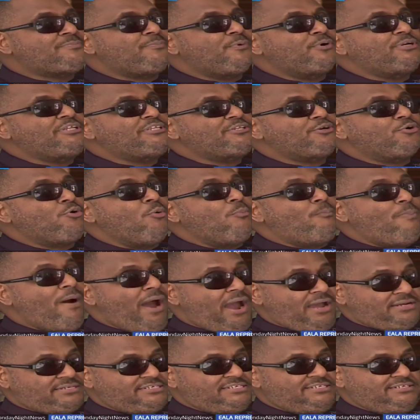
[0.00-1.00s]
political
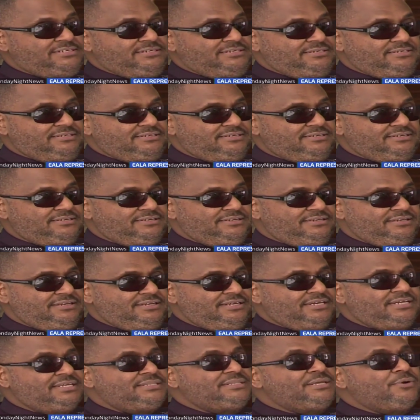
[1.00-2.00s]
party
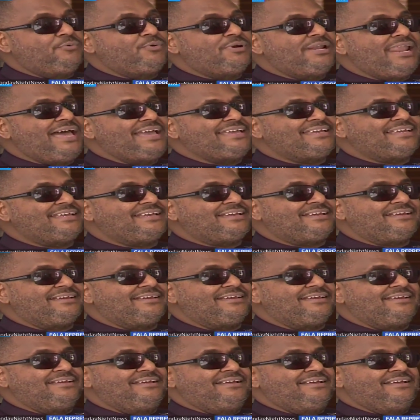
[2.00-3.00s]
they would like
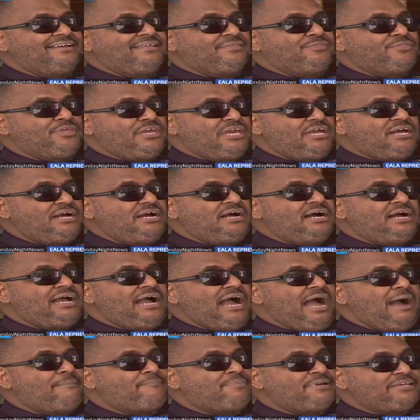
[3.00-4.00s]
their
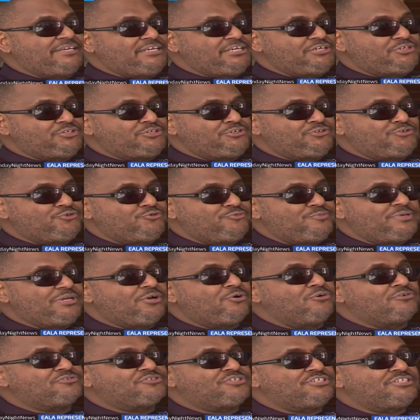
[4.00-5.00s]
application to be
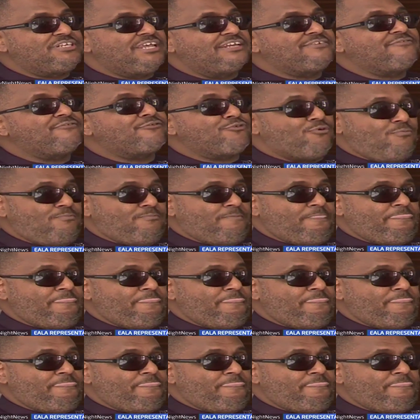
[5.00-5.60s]
considered from.